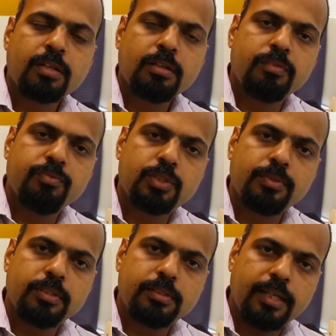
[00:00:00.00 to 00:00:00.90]
which
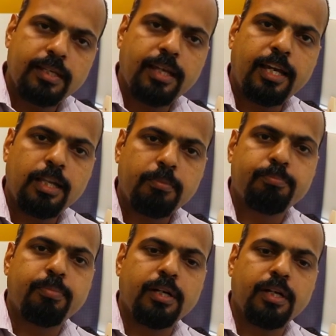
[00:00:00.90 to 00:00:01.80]
will then help
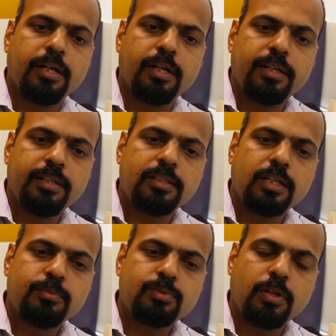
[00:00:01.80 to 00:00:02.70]
in
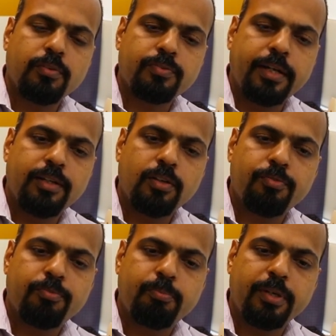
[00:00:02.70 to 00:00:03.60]
terms of kind of
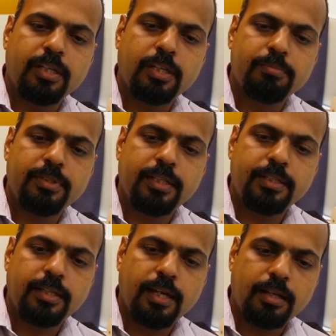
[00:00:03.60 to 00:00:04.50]
picking up the
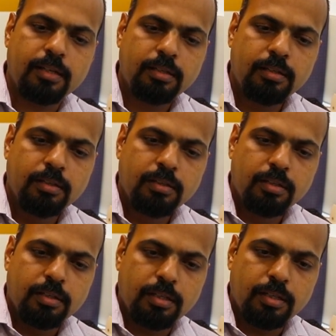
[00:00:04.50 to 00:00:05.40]
entire
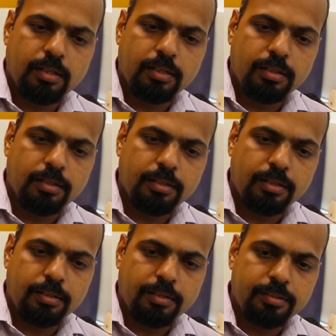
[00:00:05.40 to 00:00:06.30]

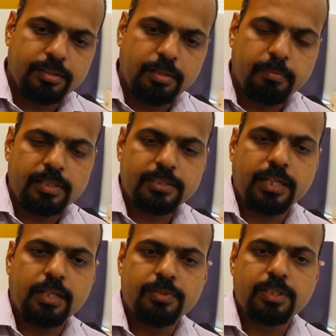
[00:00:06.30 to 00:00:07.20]
the demand
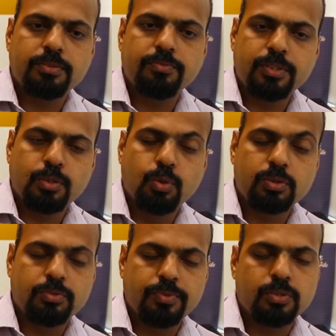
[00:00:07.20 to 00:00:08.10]
cycle, which
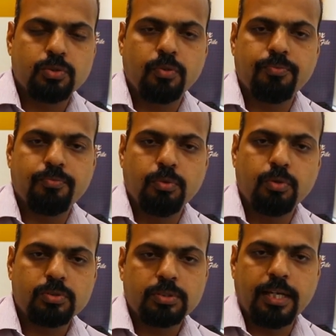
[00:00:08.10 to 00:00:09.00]

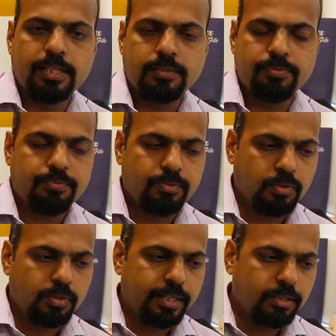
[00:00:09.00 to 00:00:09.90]
looks as if
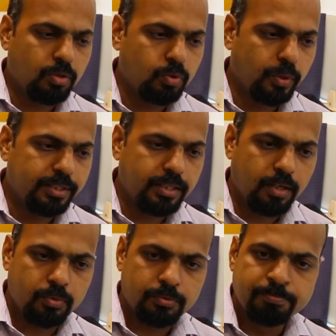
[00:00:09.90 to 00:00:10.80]
right now going down.